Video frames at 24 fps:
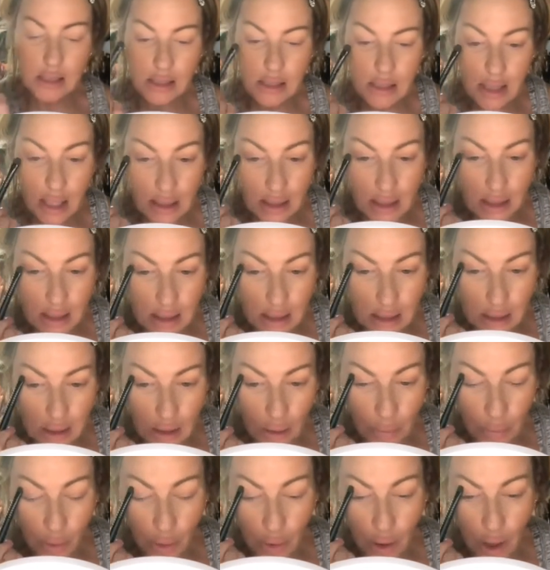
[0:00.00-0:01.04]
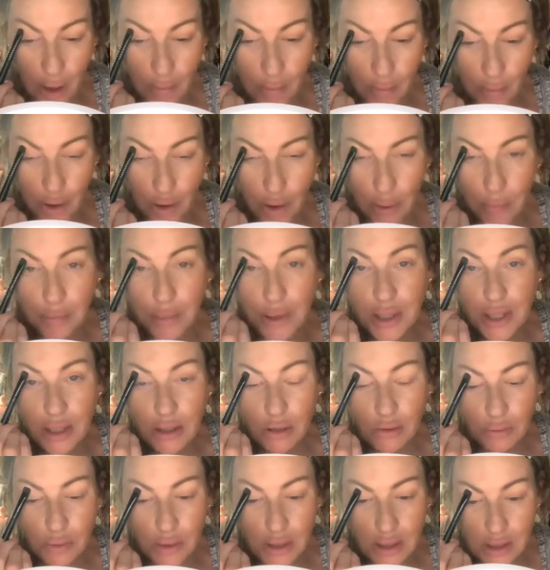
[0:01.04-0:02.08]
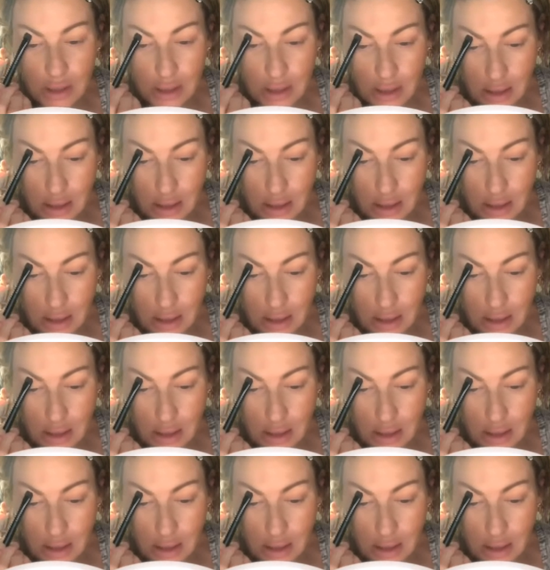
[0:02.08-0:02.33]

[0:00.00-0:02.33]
set this a primer P. Louise